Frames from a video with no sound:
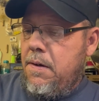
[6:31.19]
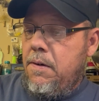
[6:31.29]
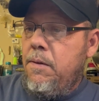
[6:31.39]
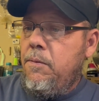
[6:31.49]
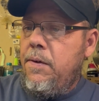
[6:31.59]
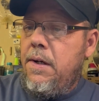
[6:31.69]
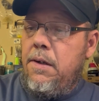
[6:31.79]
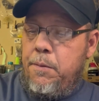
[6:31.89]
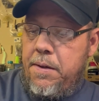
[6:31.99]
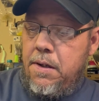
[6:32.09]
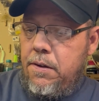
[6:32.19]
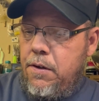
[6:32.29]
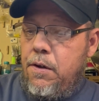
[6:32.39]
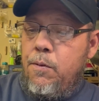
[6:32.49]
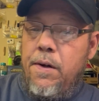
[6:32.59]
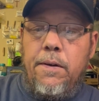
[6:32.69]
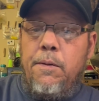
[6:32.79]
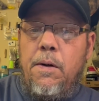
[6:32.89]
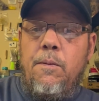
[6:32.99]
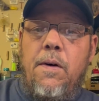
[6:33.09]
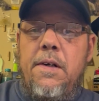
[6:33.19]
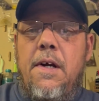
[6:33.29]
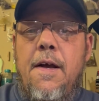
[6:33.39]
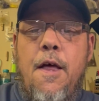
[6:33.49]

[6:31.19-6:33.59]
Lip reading: Oh, we end up getting two. We only want one.